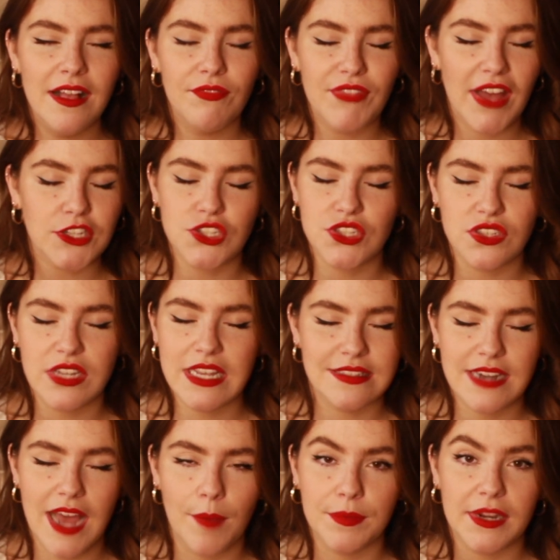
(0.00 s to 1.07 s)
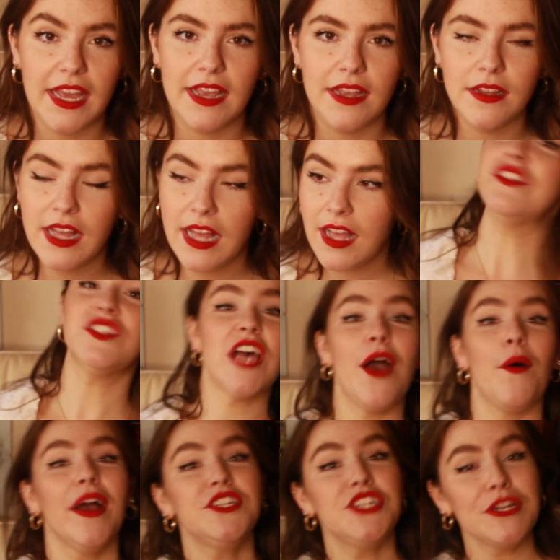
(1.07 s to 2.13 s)
that just isn't happening. So
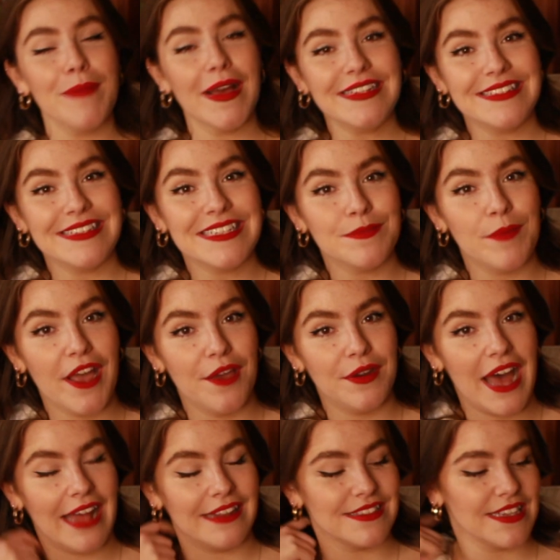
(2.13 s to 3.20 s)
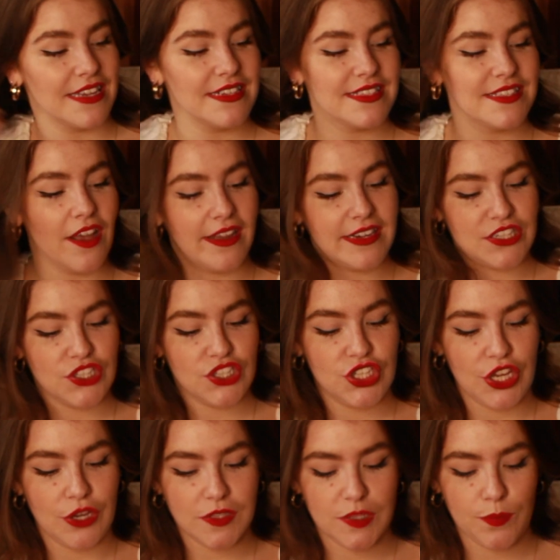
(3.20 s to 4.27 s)
I took matters into my own hands and decided
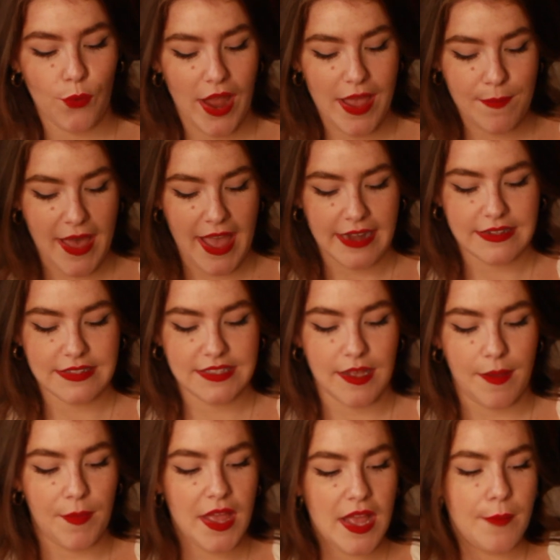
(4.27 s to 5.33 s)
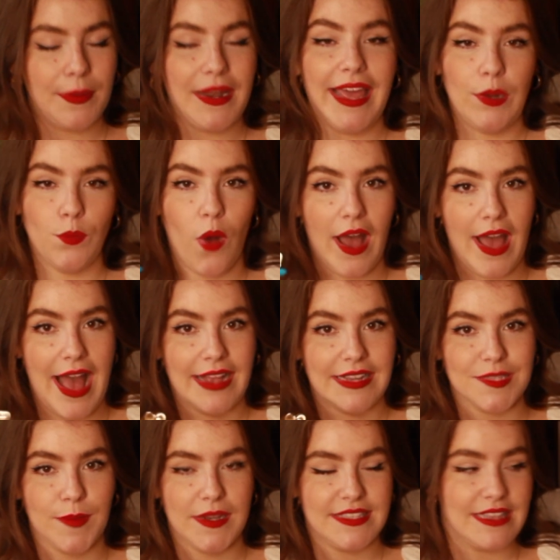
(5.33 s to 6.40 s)
to spray paint some plain wire
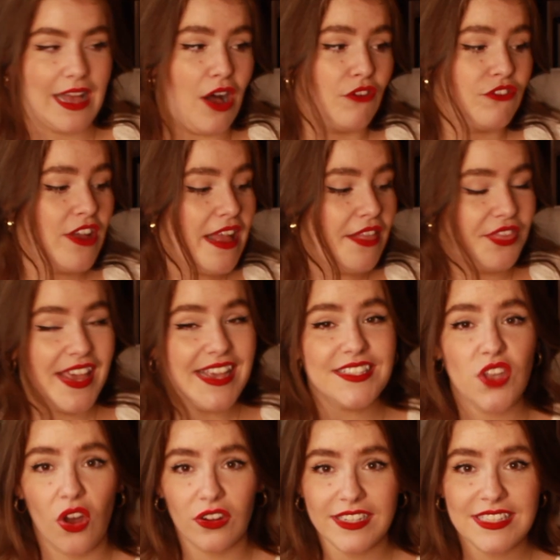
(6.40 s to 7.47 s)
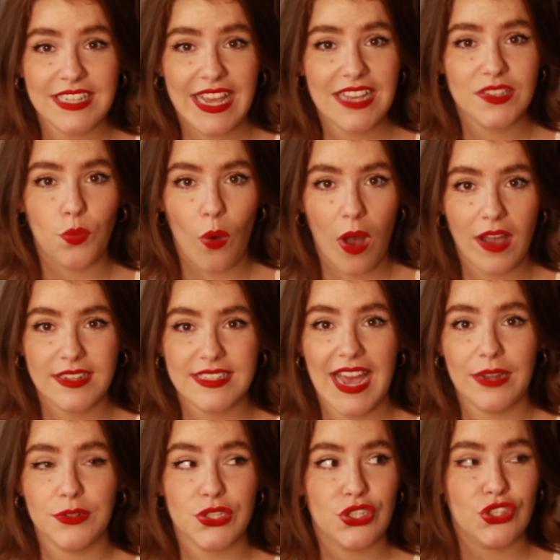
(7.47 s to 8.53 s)
hangers myself. This honestly has worked
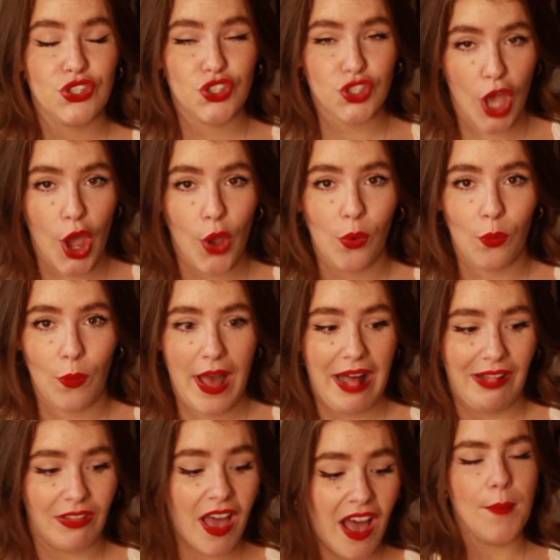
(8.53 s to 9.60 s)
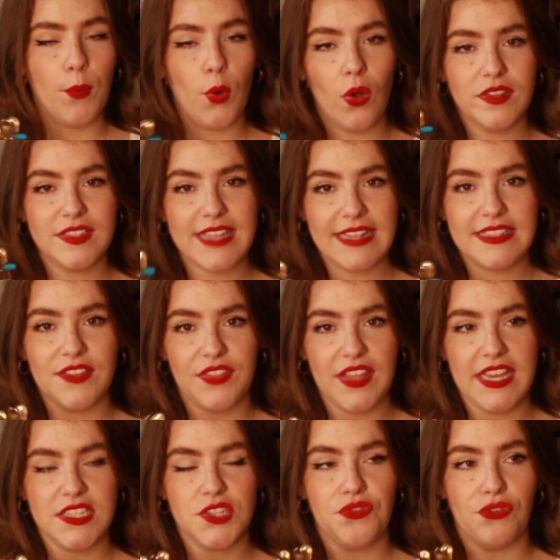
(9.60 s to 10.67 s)
out so well. I bought sets of
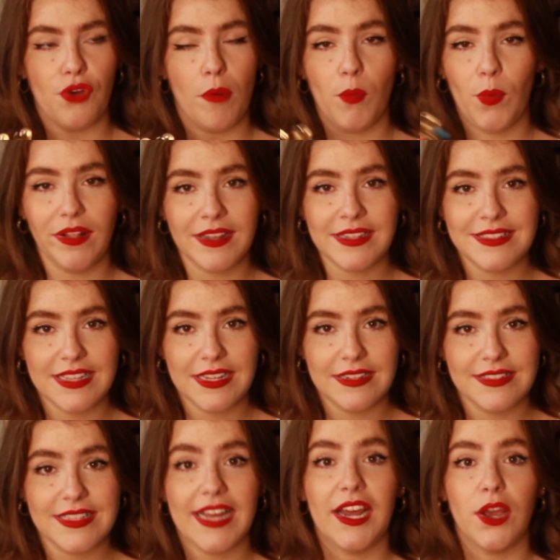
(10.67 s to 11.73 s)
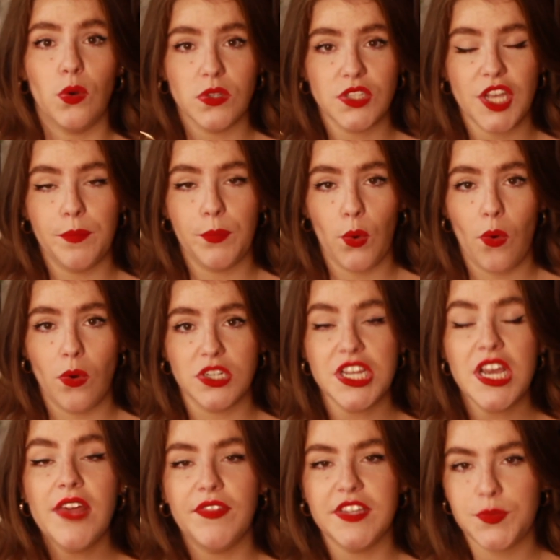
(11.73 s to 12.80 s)
these from Wilkinson's and I also bought
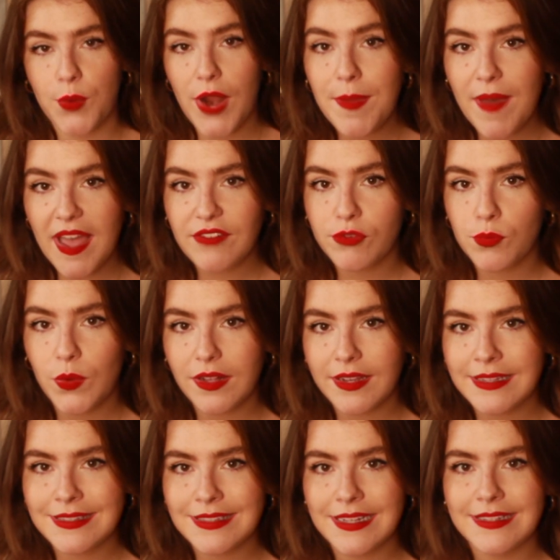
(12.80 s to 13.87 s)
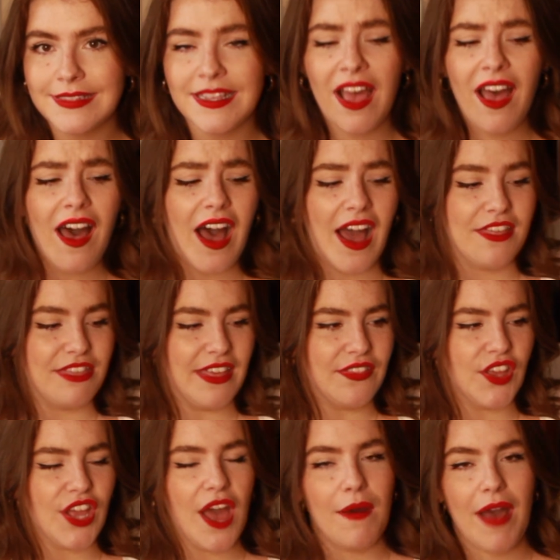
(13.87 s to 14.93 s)
the spray paint from Wilkinson's. I think
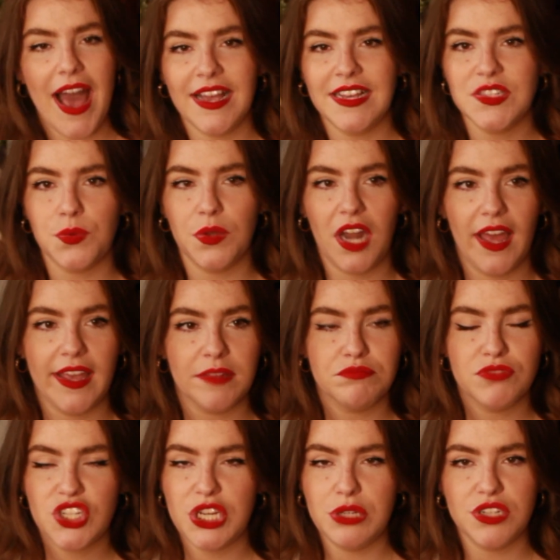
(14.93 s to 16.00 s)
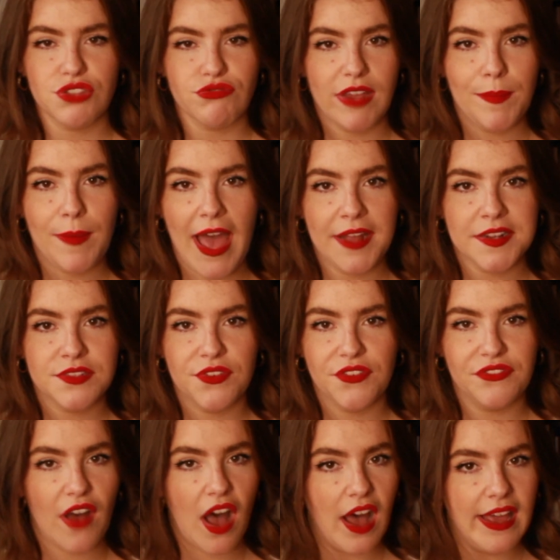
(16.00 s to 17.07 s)
the coat hangers were like £2 to £3 for
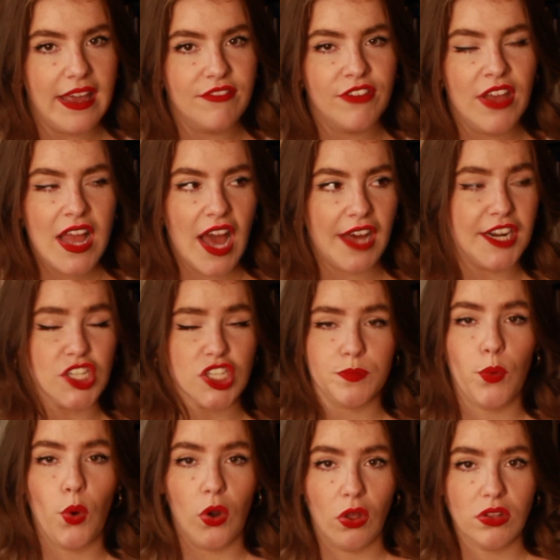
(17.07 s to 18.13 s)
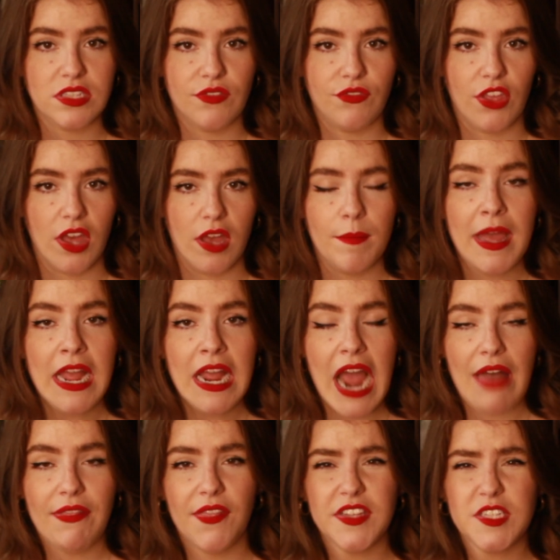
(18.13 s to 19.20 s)
5 and I just bought lots of them.
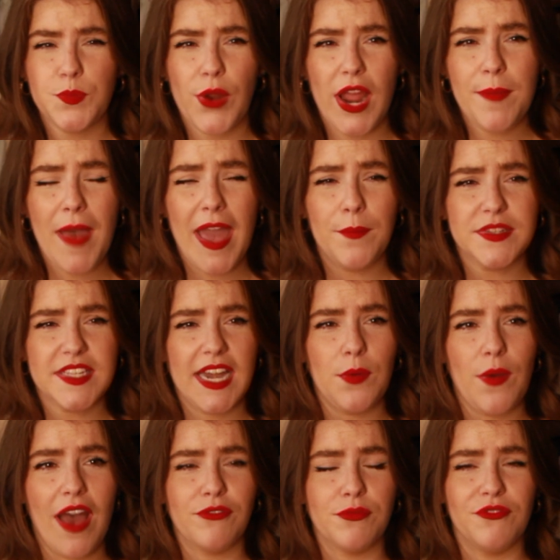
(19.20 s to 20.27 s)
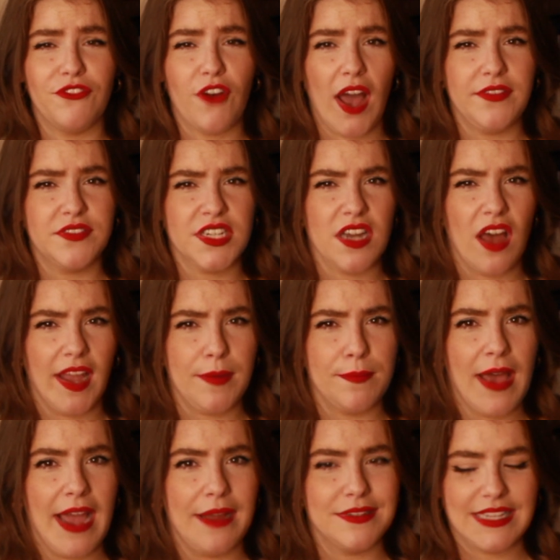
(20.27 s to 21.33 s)
And then the spray paint was anywhere from £5 to
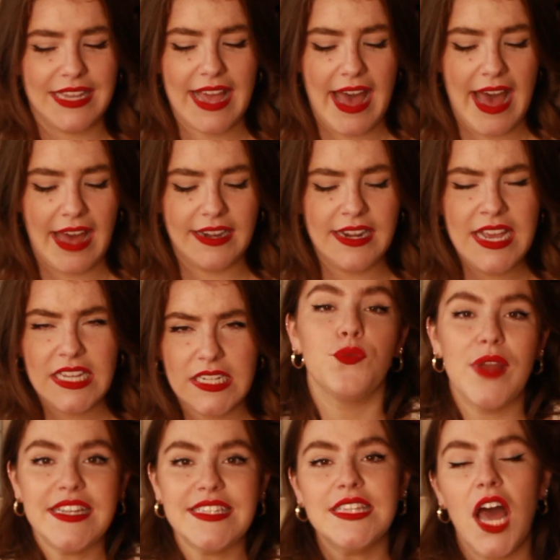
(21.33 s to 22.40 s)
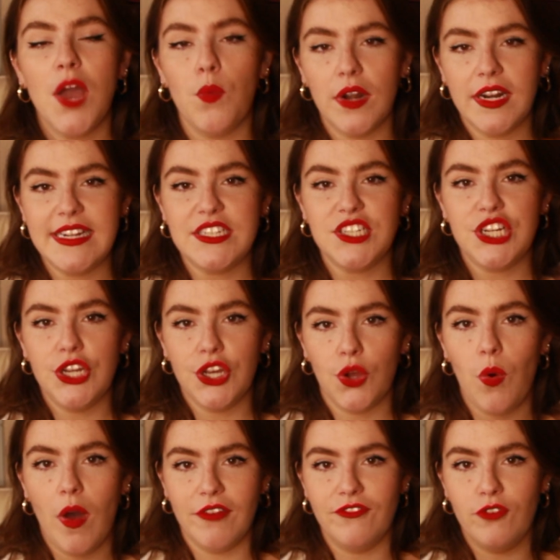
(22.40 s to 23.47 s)
£9 a can. The reason that I wanted it to look
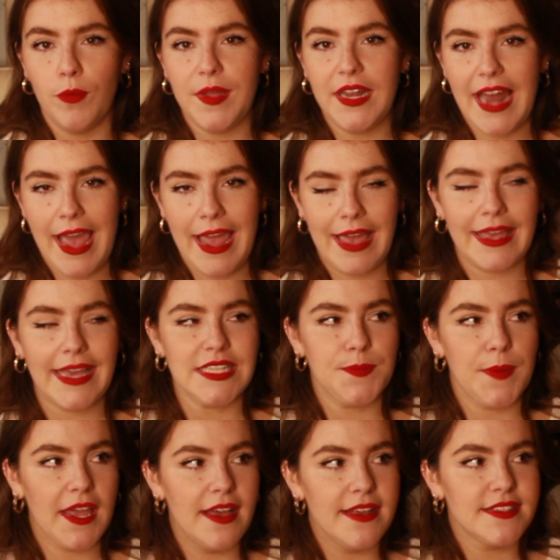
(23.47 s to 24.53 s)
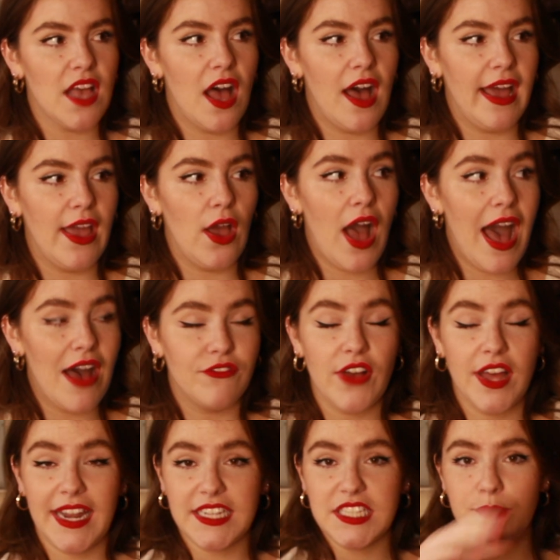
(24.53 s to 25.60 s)
quite formulaic is because I have
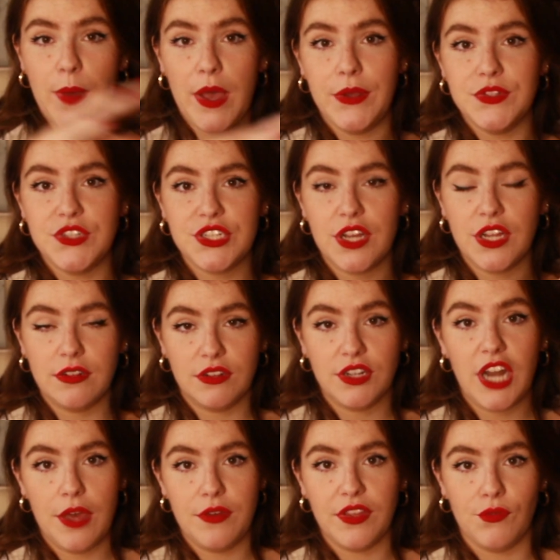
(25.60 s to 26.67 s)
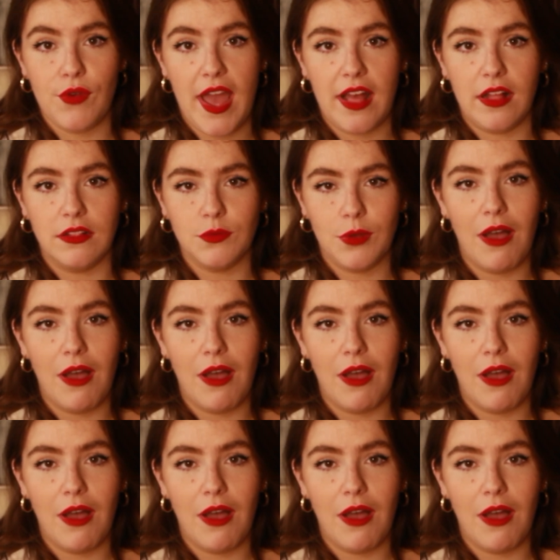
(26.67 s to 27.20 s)
an exposed clothing rail.